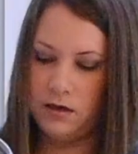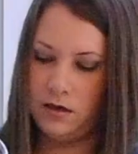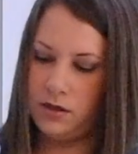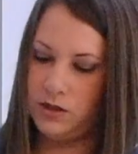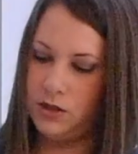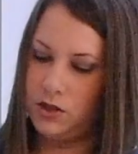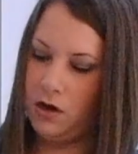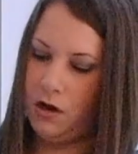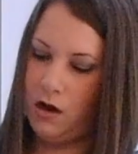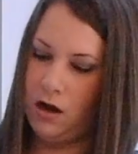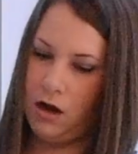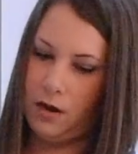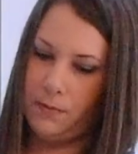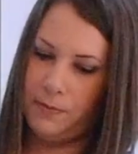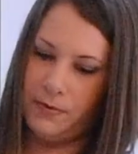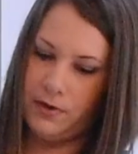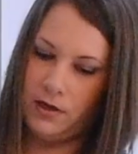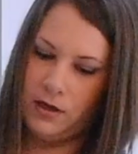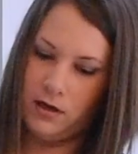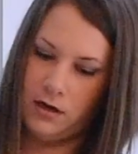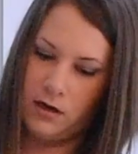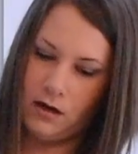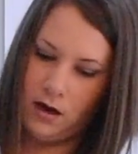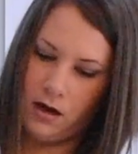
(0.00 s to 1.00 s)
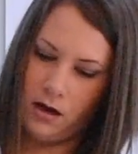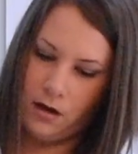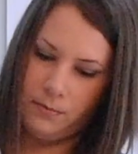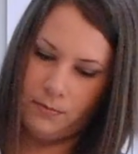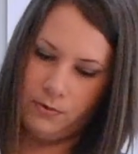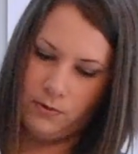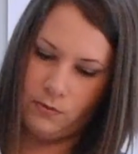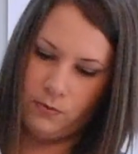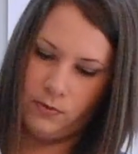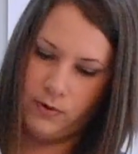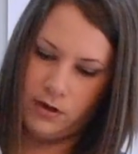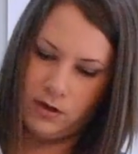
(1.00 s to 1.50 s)
gonna top it
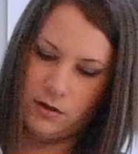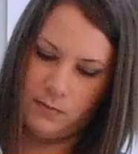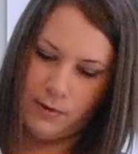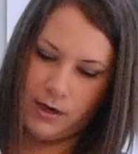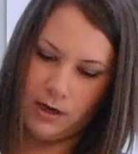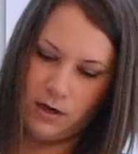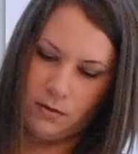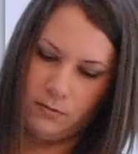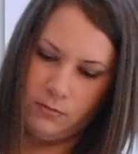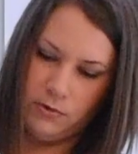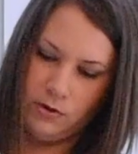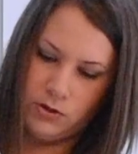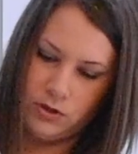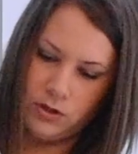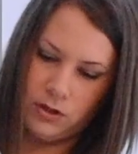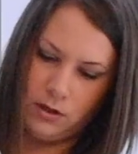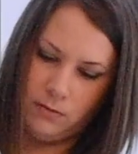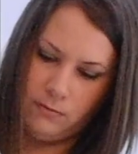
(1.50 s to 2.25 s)
up with my kombucha.